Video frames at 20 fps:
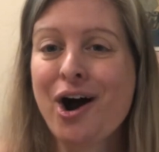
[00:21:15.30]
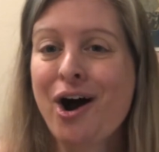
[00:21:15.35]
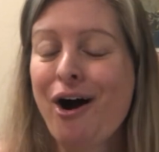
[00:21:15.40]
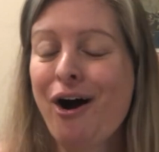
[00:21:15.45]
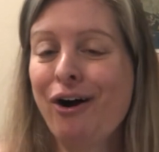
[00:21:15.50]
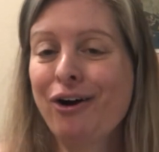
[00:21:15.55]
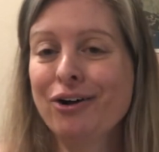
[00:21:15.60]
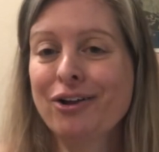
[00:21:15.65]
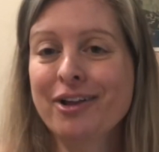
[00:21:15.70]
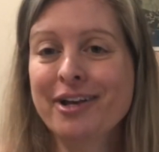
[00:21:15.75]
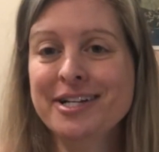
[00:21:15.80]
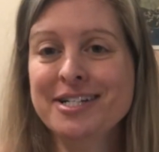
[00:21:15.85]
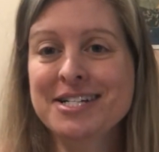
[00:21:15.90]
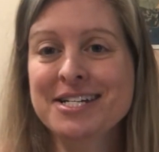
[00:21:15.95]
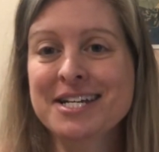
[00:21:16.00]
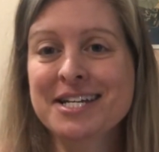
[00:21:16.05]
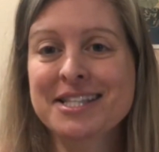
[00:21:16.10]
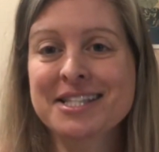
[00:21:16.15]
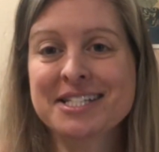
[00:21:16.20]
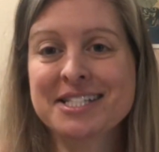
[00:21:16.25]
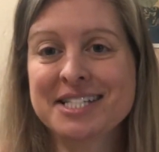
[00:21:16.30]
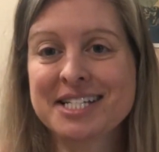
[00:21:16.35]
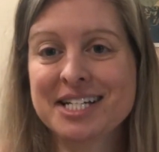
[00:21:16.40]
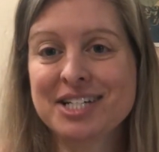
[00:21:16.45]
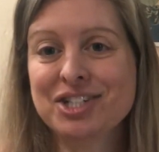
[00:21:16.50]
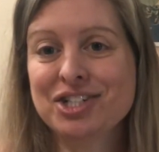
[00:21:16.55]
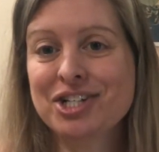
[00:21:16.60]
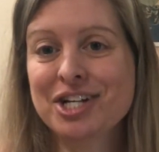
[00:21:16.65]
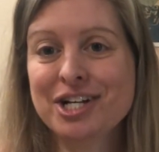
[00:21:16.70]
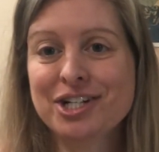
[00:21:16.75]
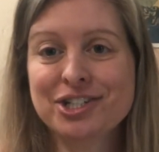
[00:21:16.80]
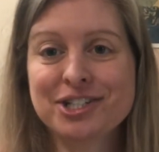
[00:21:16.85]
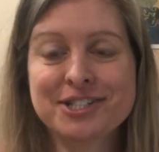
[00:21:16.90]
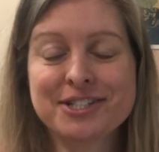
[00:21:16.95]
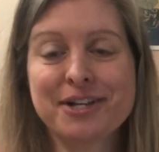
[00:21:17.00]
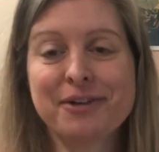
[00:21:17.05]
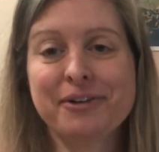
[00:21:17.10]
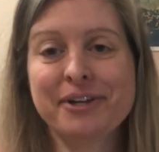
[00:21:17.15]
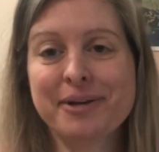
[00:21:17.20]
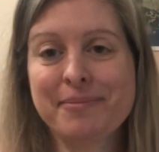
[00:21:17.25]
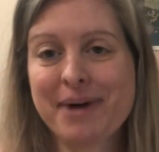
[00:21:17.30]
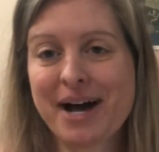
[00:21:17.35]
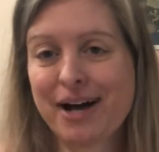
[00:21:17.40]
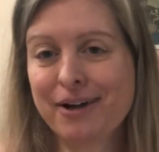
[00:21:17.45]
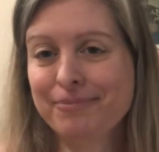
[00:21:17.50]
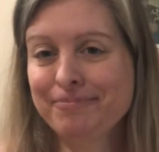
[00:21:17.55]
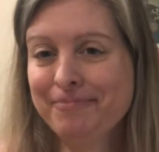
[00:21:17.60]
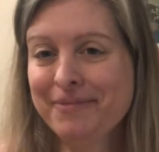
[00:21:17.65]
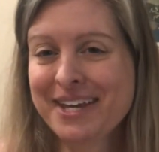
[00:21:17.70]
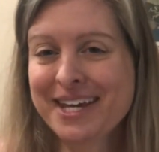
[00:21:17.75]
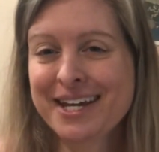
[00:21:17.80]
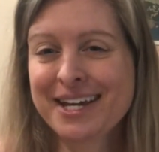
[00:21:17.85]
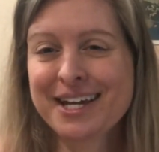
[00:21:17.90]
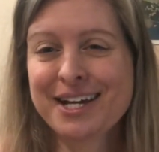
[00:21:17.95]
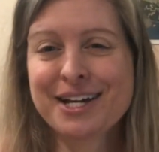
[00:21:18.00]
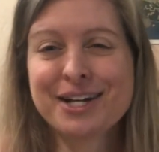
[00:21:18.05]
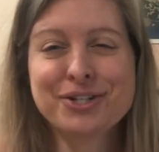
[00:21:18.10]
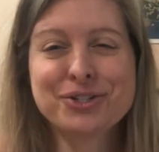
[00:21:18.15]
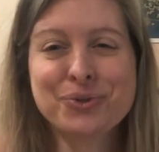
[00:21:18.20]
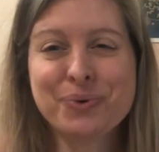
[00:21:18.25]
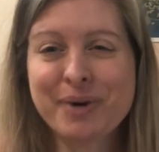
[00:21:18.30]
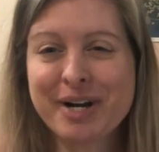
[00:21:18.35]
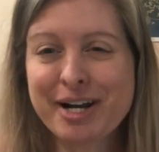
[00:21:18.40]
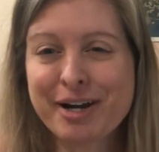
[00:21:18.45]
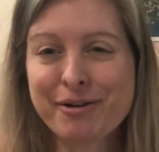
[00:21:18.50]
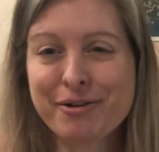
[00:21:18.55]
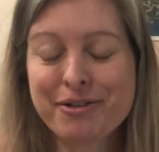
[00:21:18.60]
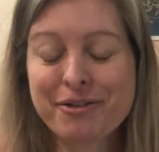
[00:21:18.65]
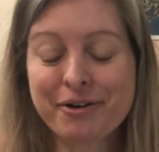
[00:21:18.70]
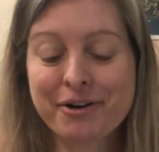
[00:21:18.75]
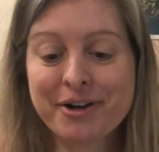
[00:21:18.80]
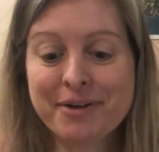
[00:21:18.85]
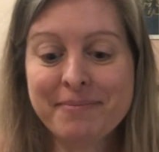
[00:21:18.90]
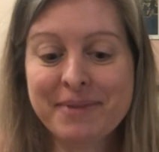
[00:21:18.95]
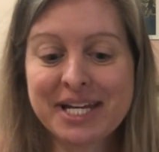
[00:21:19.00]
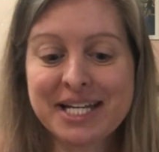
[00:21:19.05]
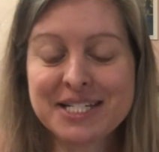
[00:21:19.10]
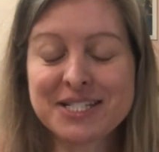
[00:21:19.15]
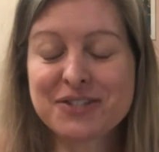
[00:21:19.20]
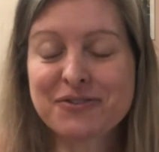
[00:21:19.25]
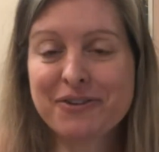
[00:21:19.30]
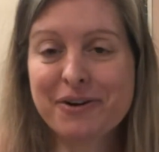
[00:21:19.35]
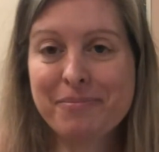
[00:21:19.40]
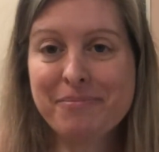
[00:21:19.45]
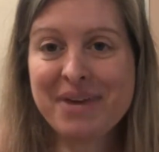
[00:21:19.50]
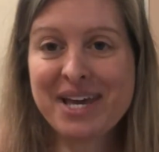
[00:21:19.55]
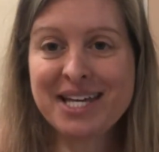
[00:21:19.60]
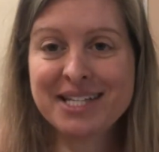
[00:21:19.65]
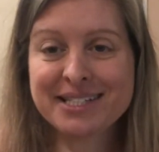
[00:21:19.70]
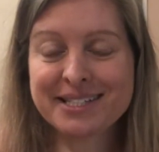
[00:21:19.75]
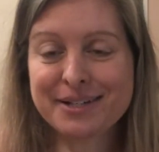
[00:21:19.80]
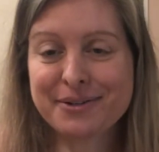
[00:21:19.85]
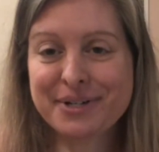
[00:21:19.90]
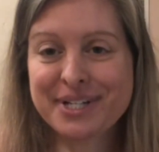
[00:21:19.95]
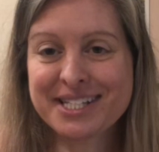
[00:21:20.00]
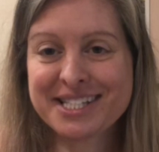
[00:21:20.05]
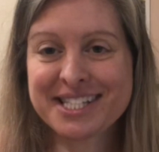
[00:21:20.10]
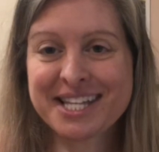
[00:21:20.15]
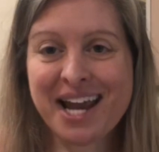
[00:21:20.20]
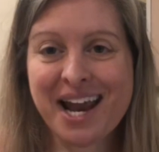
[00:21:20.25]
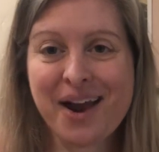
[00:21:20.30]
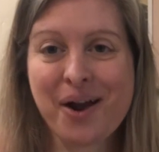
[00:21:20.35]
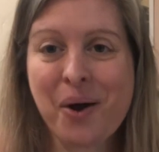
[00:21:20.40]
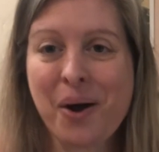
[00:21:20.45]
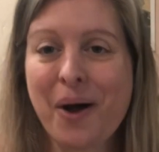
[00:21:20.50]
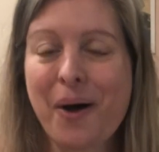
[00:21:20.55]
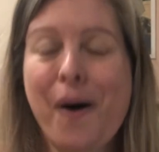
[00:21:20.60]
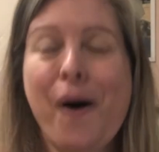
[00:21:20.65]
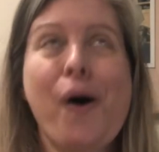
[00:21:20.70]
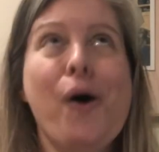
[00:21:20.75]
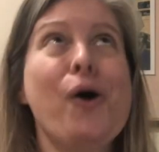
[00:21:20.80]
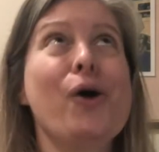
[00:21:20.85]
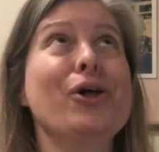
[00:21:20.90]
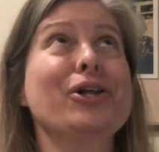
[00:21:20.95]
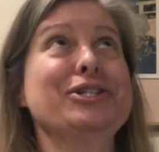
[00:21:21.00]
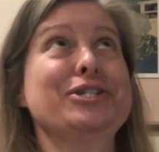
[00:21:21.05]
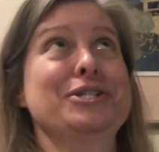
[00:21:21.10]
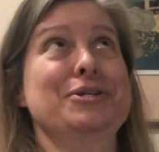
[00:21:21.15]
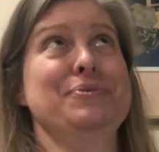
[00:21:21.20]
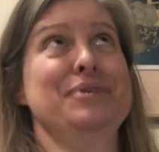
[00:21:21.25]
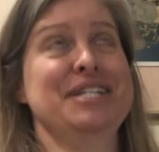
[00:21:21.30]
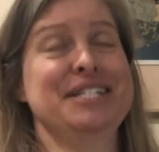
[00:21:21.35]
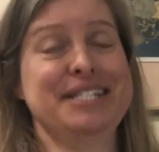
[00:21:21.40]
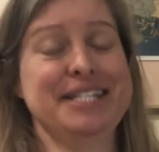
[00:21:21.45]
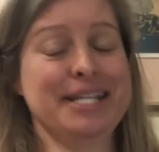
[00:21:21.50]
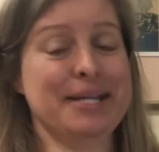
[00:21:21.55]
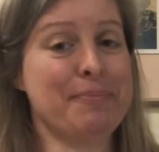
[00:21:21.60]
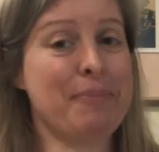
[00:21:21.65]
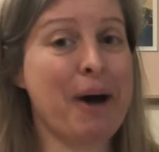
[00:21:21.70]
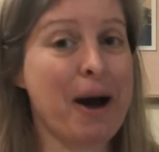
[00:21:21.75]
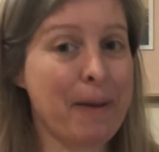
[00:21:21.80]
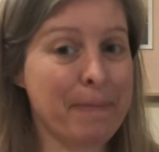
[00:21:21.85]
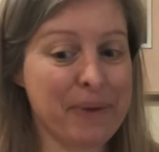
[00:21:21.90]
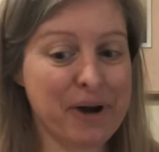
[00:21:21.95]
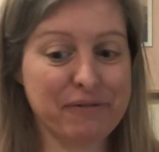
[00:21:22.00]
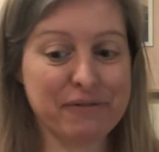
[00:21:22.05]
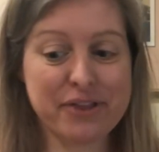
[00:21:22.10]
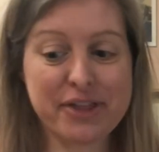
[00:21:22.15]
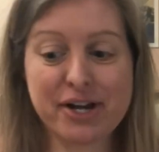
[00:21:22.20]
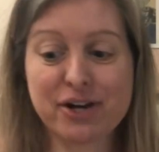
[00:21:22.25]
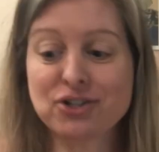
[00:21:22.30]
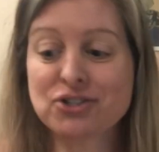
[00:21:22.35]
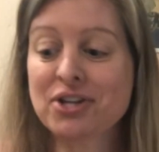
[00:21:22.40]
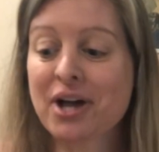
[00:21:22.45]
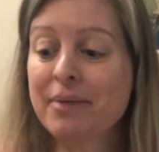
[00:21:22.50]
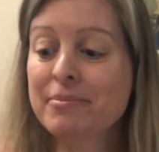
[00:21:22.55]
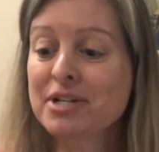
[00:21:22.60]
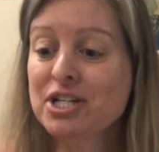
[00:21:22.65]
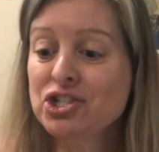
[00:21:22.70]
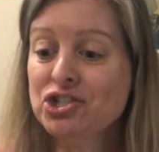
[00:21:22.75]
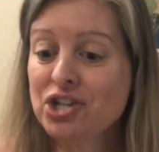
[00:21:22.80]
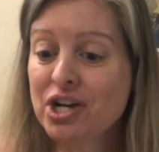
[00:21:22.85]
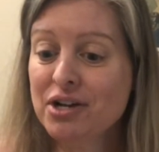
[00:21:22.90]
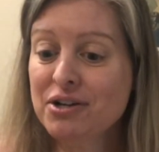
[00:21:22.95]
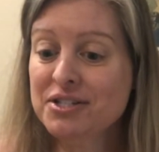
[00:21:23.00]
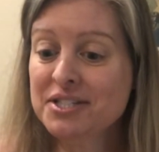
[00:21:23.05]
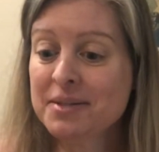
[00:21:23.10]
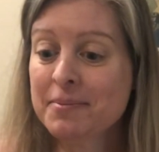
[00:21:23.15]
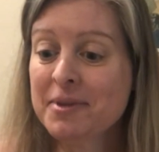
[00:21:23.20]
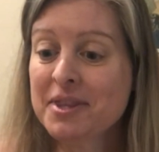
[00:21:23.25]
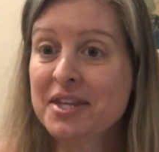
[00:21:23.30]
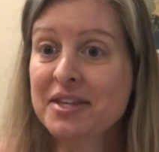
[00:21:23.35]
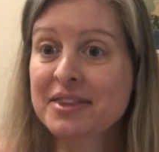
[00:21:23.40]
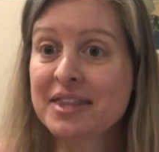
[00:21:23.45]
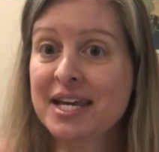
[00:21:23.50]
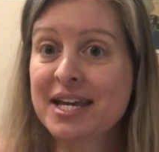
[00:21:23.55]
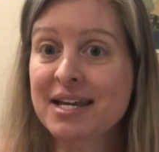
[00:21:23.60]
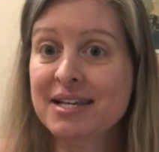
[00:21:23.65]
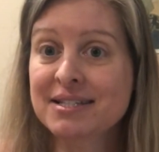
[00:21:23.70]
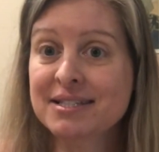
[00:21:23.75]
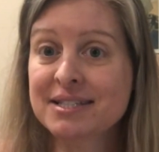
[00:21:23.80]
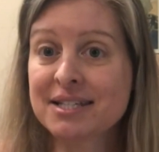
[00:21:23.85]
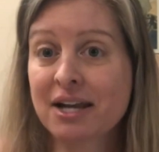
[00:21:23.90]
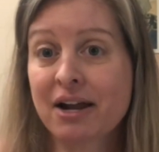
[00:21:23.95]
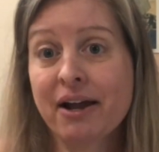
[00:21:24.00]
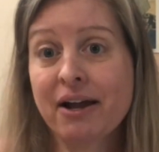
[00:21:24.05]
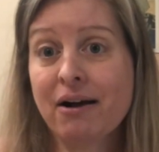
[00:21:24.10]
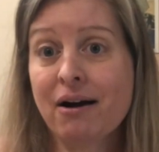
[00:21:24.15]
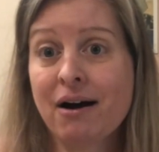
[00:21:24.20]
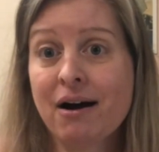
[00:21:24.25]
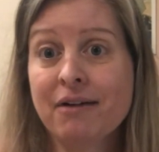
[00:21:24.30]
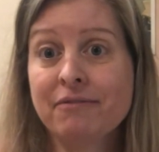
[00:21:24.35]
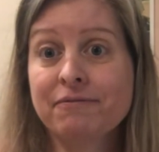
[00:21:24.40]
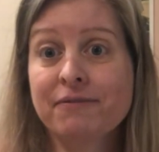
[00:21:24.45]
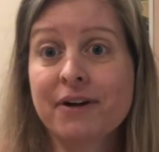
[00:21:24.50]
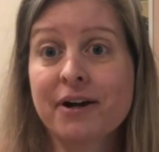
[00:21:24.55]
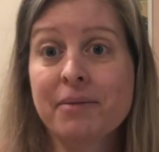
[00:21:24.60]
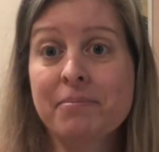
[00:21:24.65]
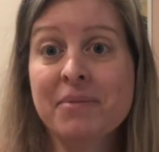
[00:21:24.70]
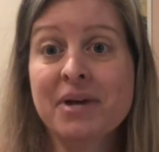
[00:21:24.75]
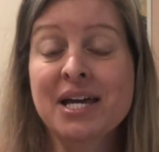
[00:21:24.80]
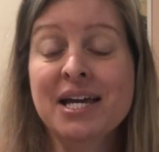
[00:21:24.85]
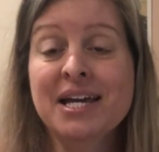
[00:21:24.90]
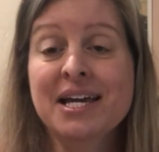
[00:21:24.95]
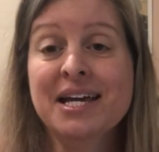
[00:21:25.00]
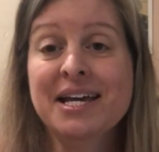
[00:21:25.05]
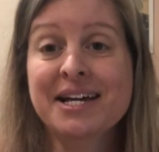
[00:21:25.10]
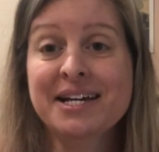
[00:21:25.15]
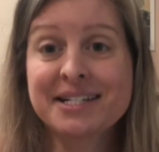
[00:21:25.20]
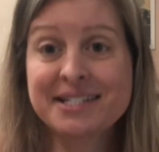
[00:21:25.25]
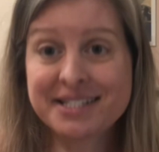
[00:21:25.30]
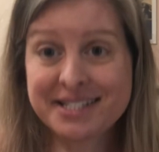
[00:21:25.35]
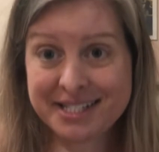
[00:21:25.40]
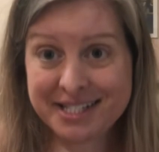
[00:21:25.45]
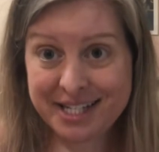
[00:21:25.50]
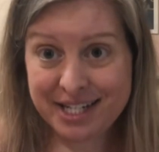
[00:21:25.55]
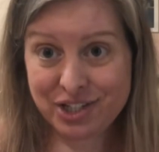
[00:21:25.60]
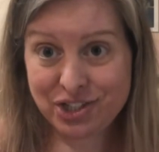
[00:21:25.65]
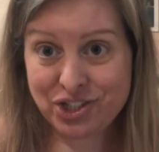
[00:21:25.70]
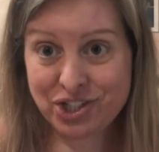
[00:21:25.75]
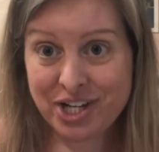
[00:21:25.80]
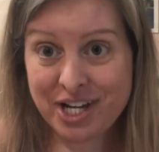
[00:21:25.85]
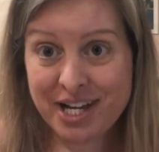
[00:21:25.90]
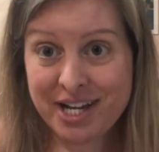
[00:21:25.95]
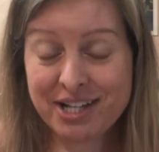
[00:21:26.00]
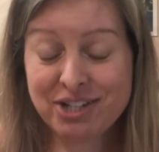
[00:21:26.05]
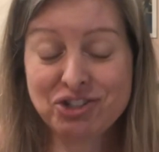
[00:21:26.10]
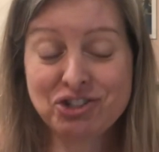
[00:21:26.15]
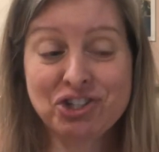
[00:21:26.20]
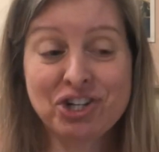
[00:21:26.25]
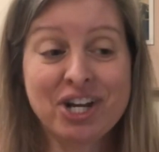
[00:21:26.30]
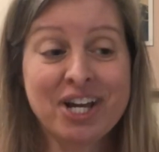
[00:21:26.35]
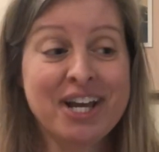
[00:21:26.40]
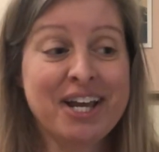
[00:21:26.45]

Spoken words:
Arlington, the Stitch Niche is only about 20 or 30 minutes from me, so it's all too easy to pop over there. So I'm going to show you some of the things that I got from Stitch Niche.